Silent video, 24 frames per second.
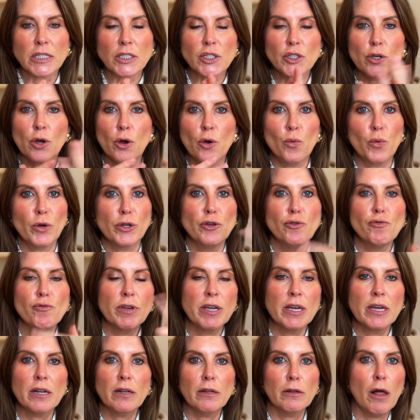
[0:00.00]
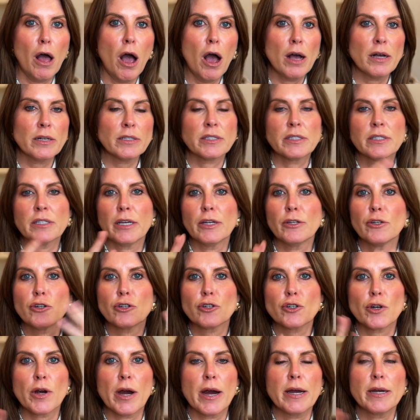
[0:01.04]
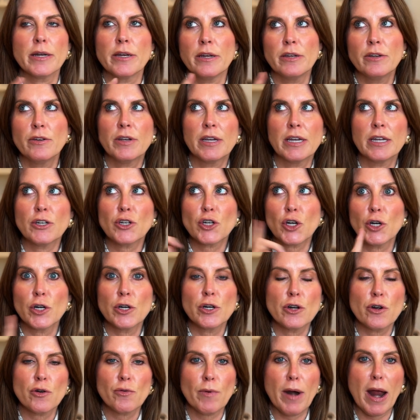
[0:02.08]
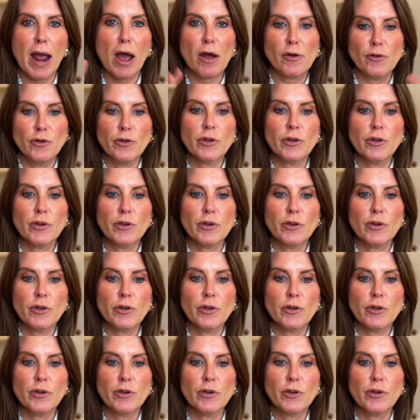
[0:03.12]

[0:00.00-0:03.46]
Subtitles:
So when you get lost and you're trying and you get turned around,